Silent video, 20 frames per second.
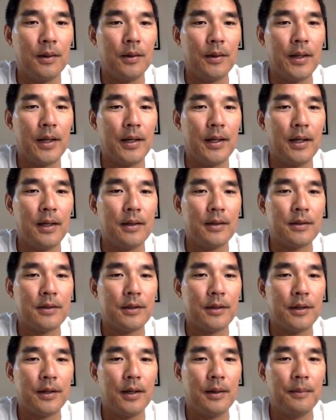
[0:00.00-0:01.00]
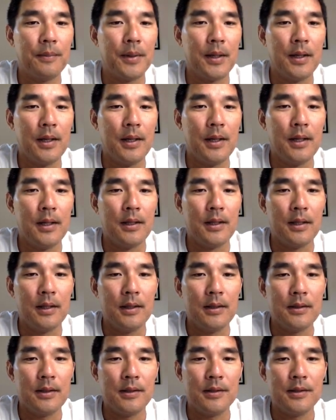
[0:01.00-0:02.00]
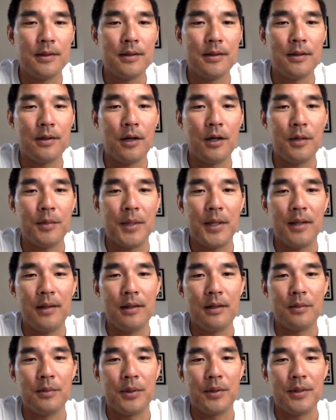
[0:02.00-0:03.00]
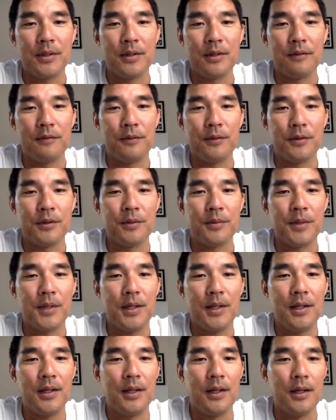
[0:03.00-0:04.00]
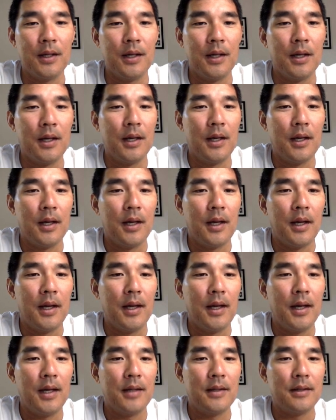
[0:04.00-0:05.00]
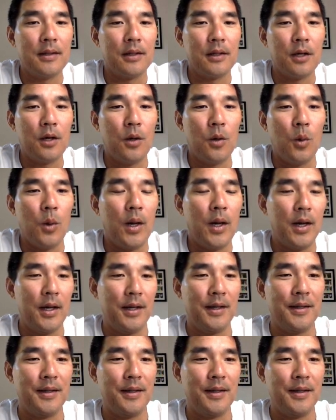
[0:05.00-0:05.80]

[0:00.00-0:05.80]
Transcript: Okay, now let's start it up. Since this is automated, let's put this on full speed and go.